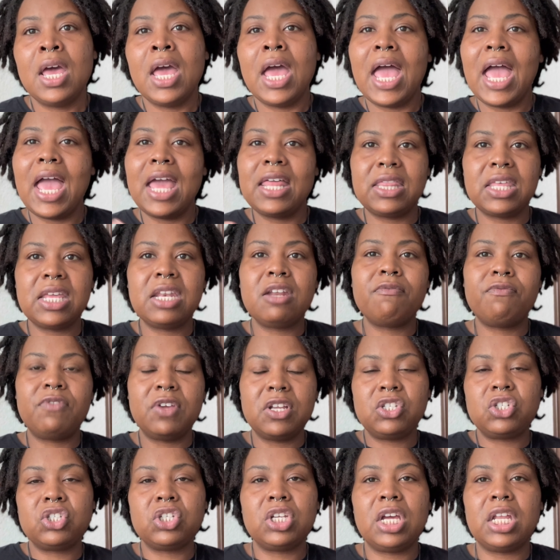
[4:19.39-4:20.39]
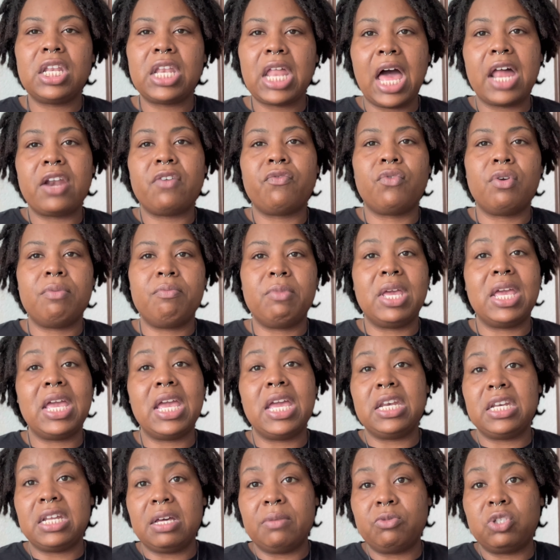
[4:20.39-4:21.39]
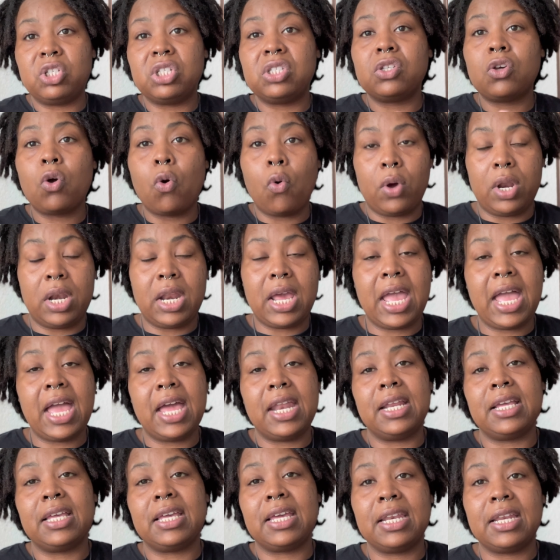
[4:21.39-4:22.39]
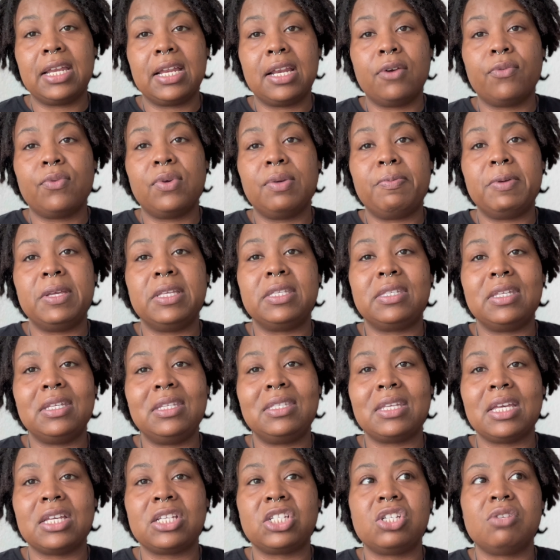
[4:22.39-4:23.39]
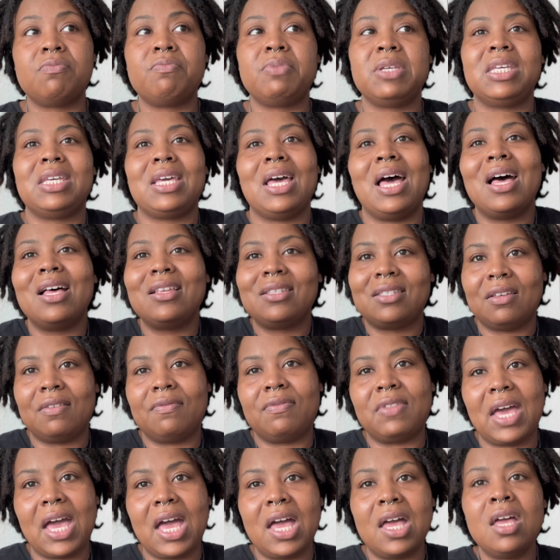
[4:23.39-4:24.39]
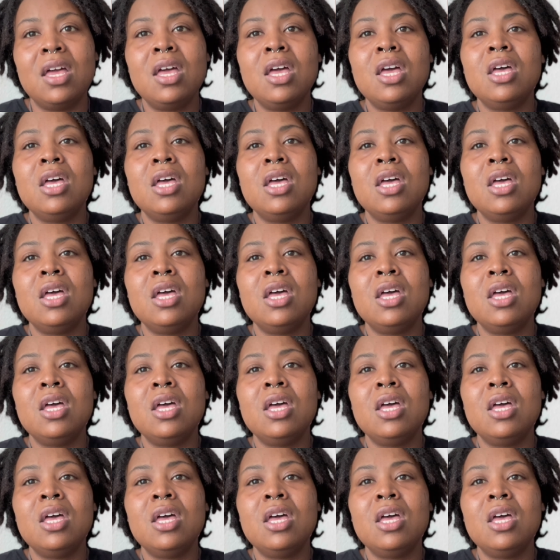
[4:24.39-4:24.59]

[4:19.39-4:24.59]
And then eventually a lot of women end up just going ahead and getting a repeat C-section because of that.